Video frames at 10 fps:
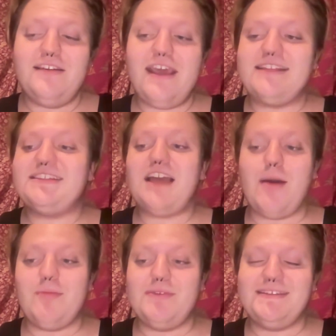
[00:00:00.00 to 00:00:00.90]
It's a
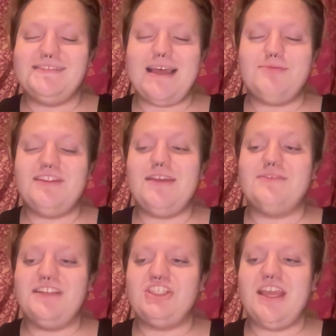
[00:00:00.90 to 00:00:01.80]
common misconception that he
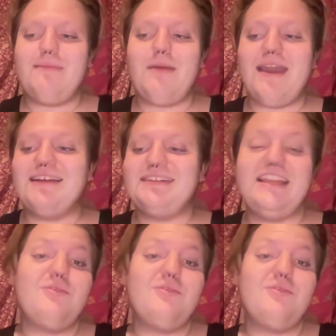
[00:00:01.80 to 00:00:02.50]
was initiated by Maxine.